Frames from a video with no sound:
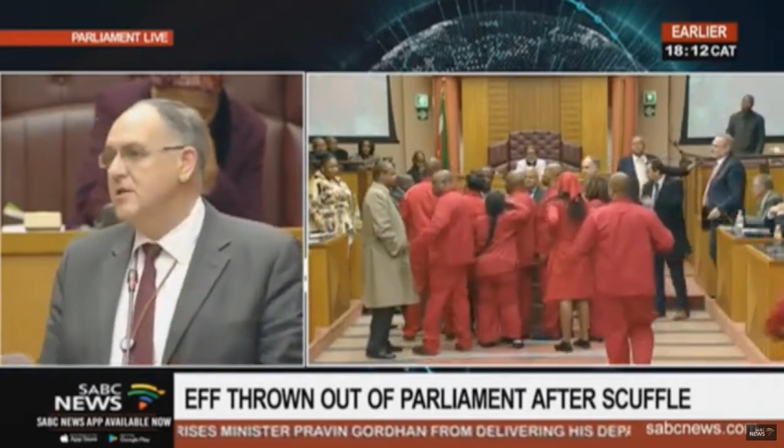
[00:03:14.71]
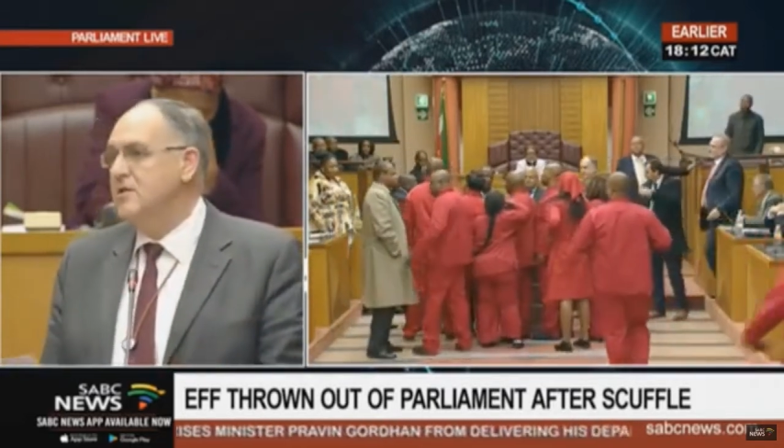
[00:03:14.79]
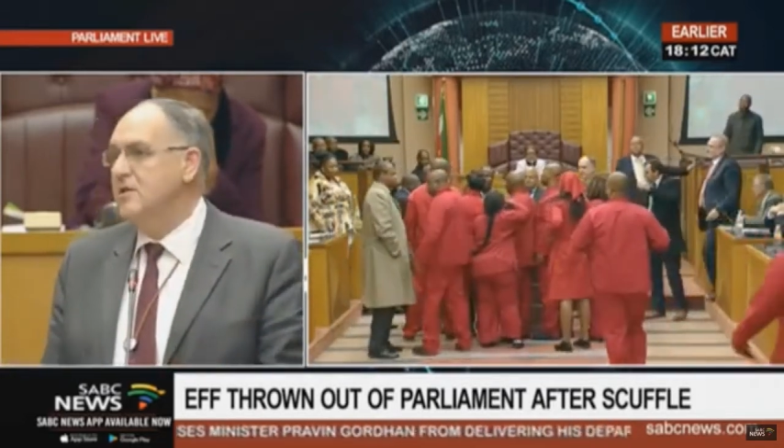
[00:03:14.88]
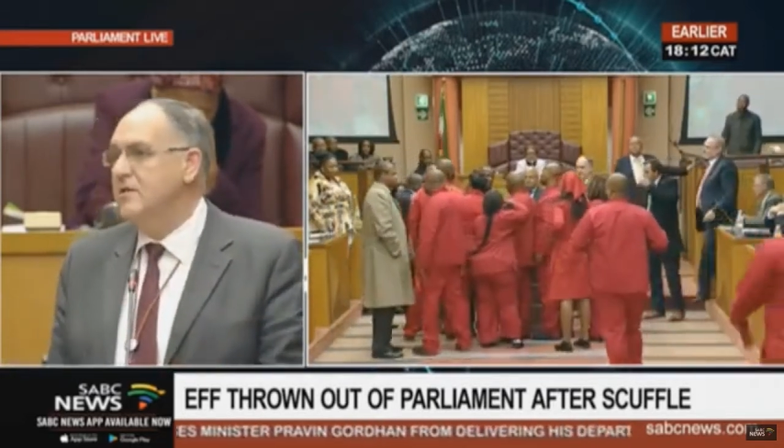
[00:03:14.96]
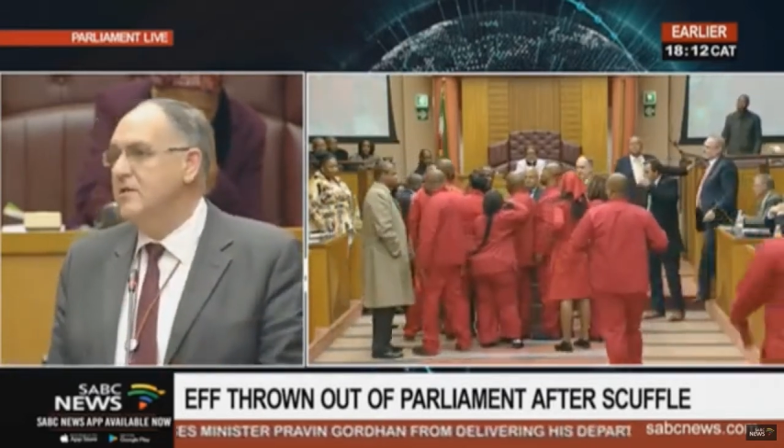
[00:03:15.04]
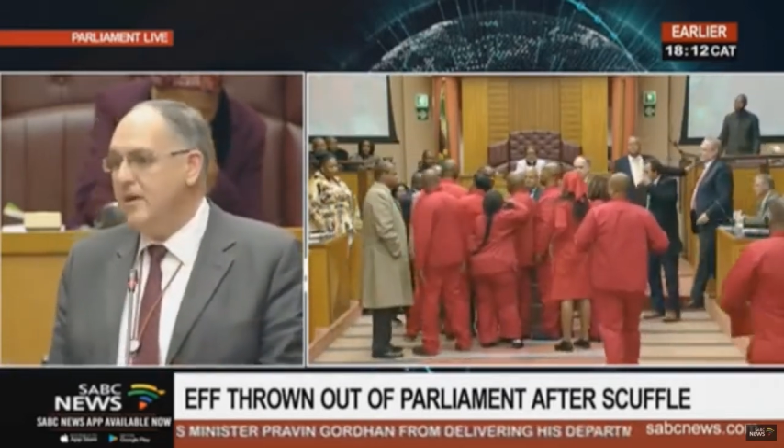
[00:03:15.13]

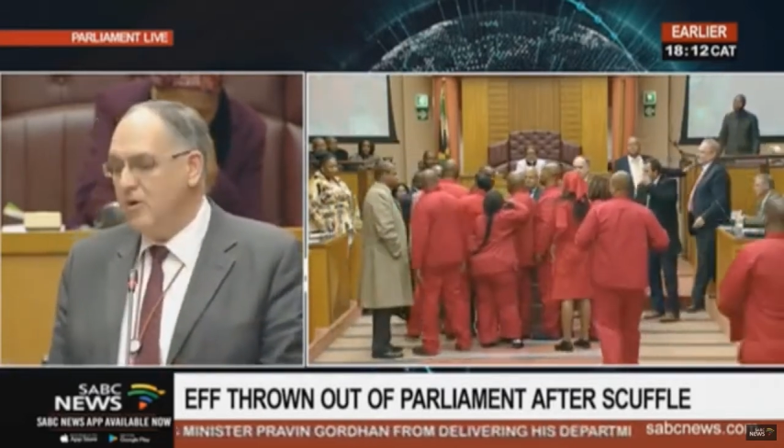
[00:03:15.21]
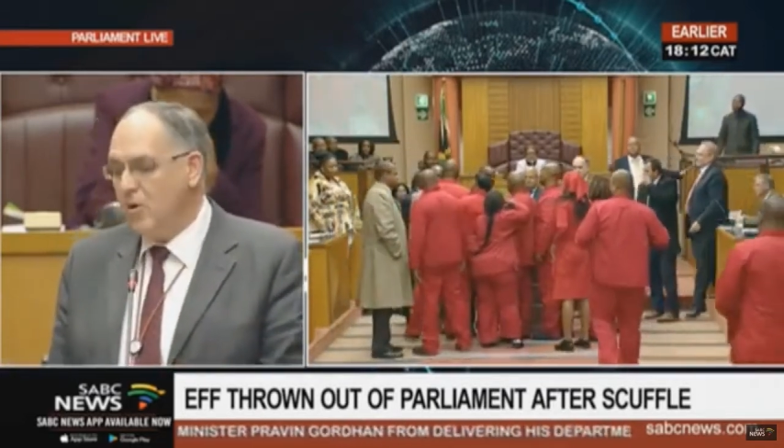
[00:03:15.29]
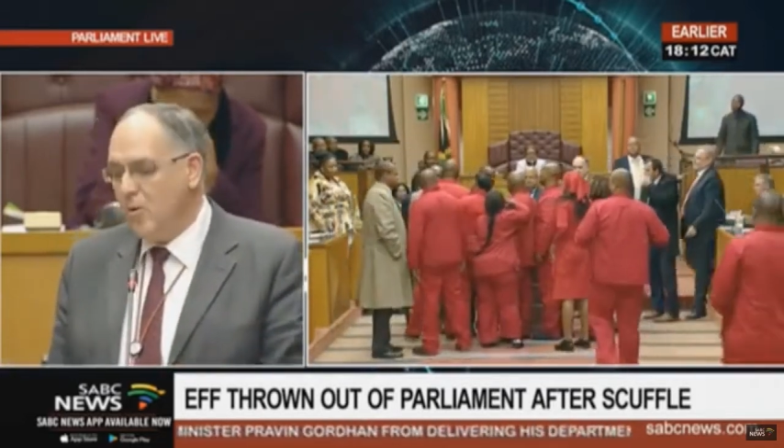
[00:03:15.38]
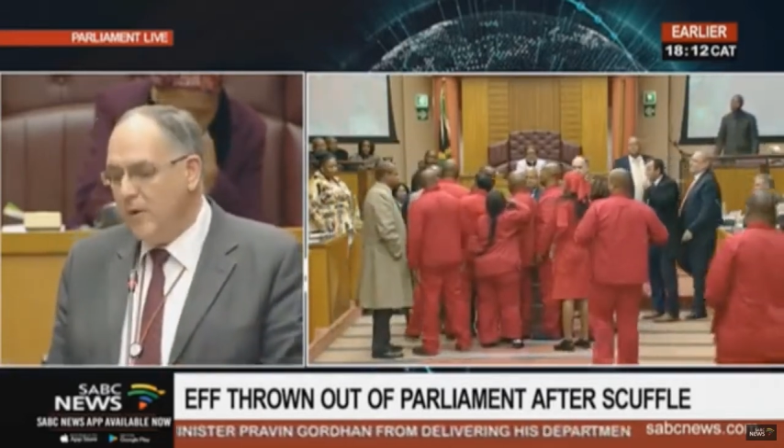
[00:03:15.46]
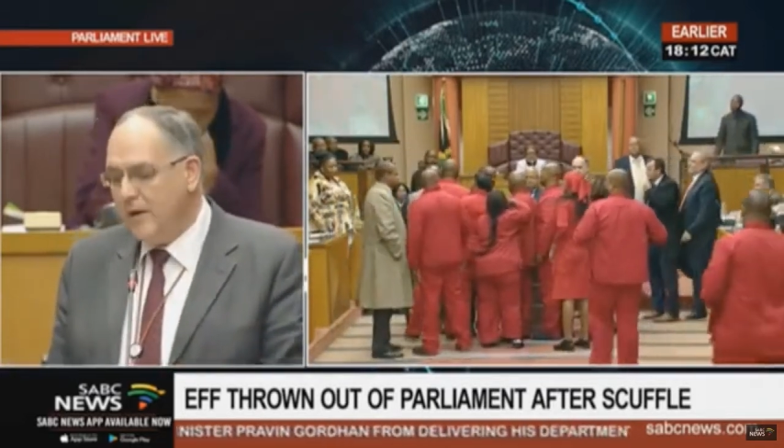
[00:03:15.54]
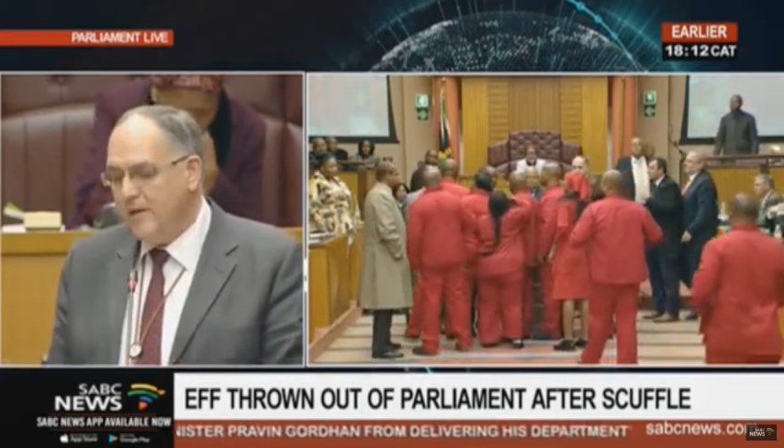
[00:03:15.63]
so that they can
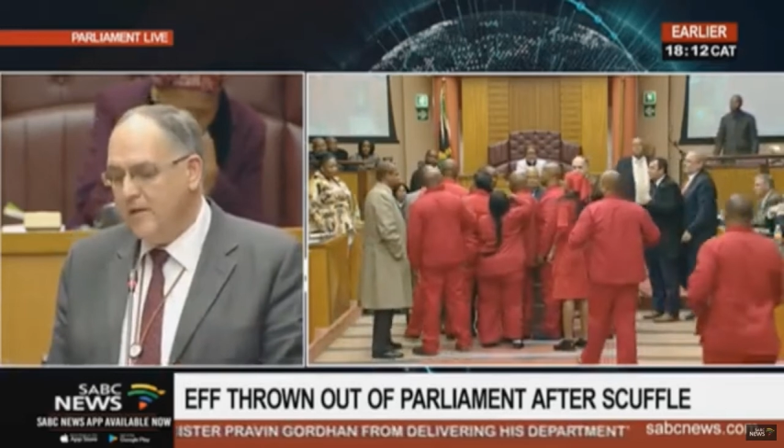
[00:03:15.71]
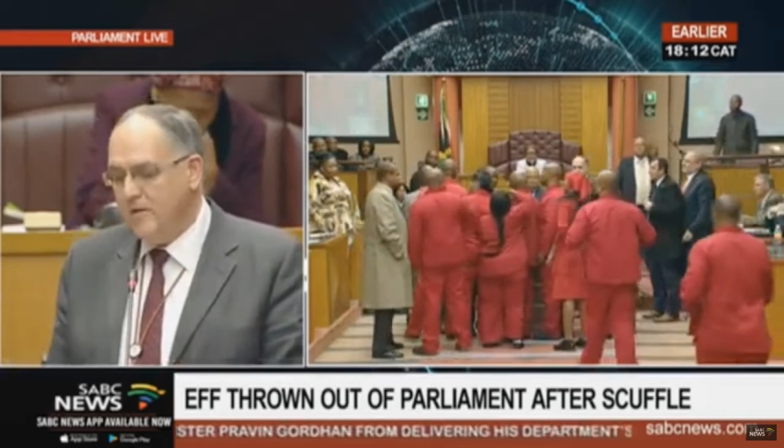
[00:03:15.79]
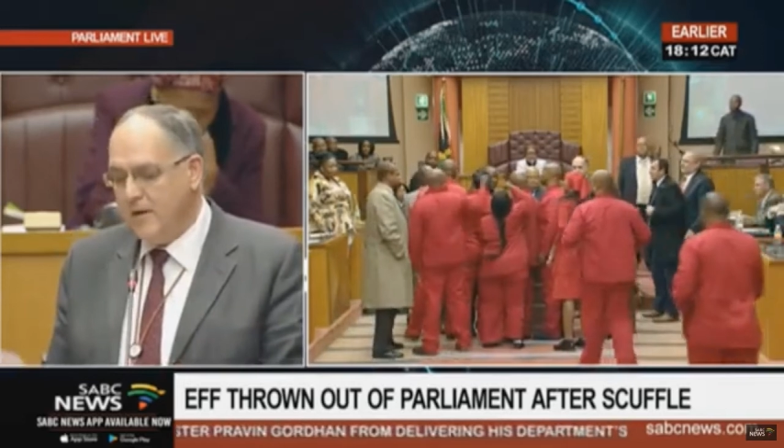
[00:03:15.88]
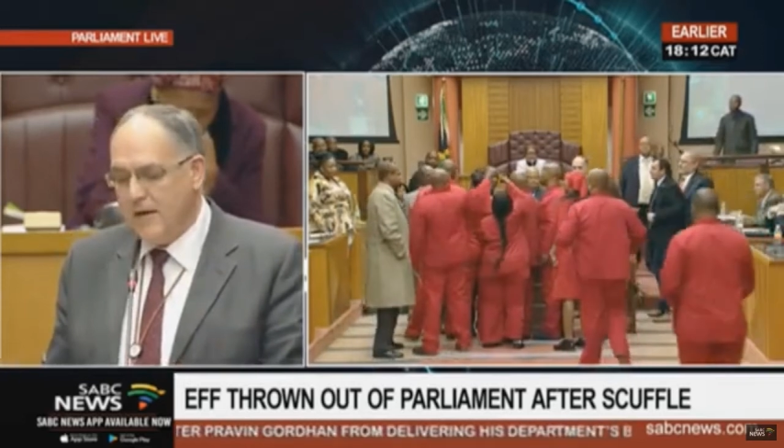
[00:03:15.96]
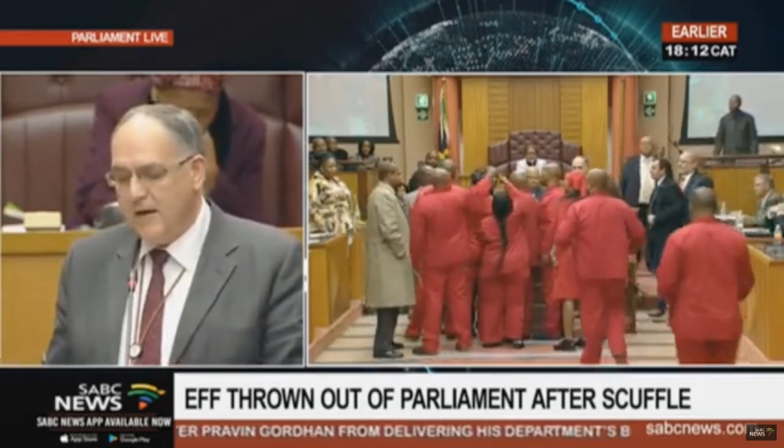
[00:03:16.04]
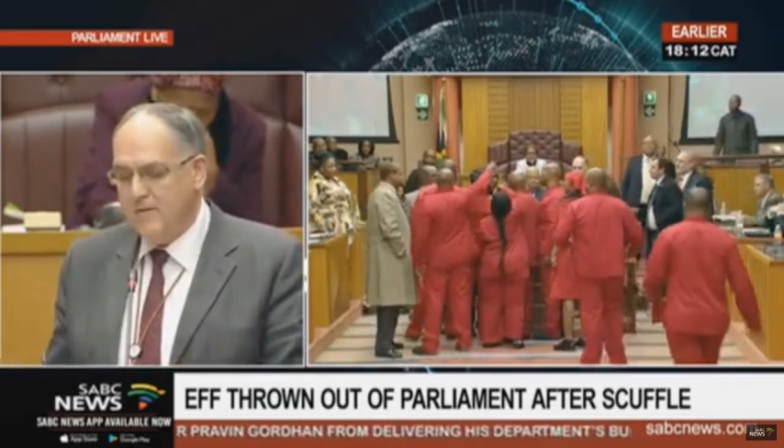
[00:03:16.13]
quickly
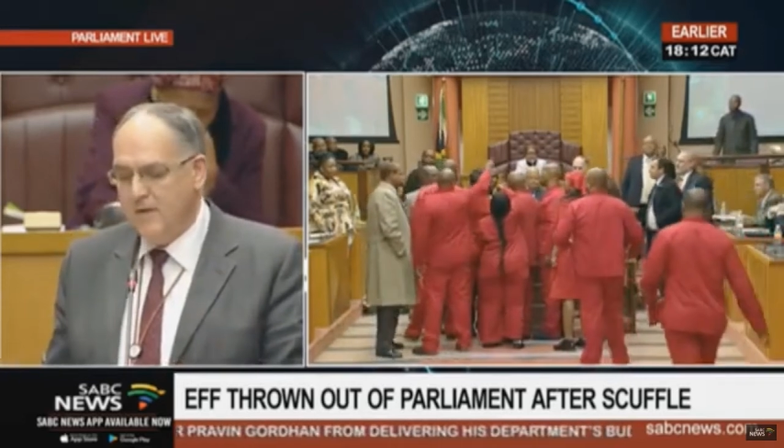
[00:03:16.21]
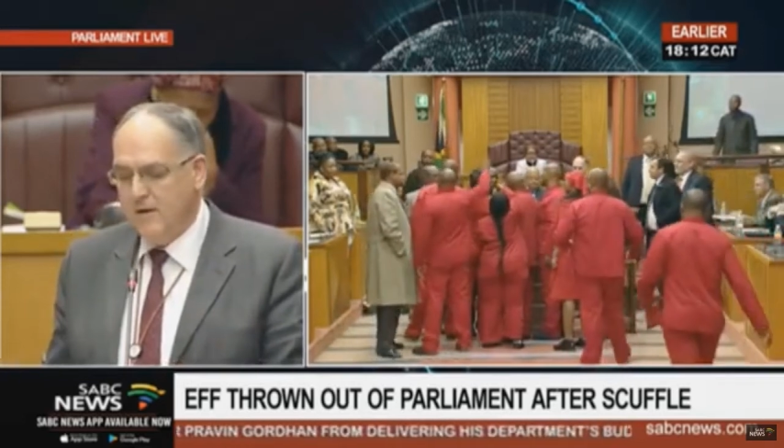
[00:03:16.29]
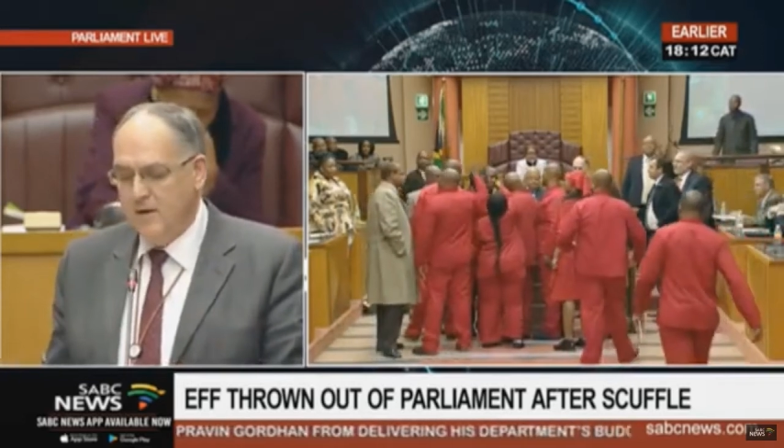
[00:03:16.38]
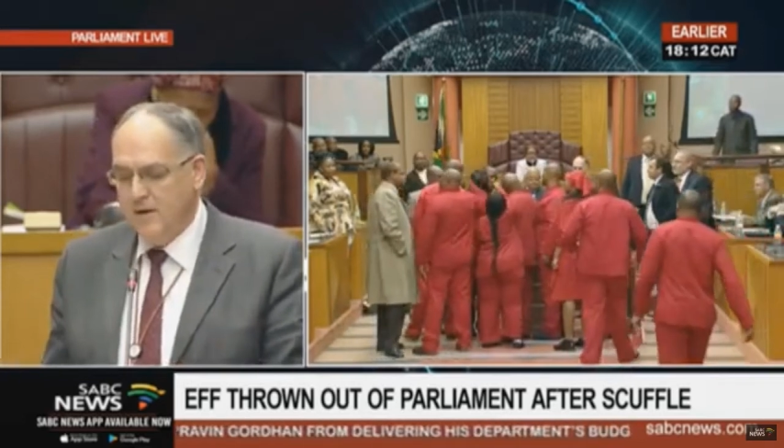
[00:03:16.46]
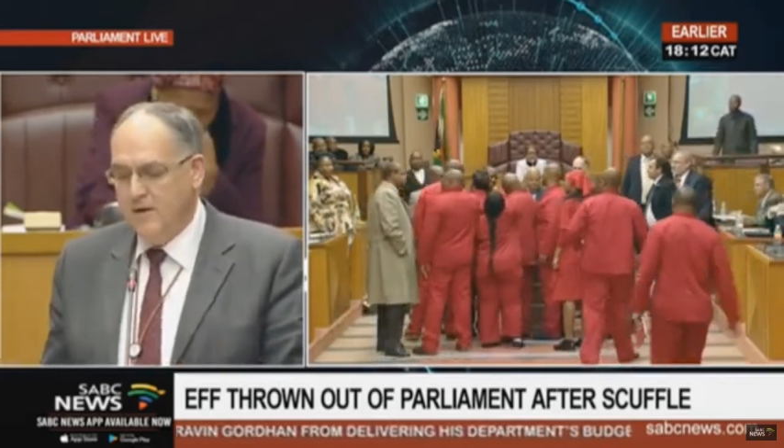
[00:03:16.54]
recover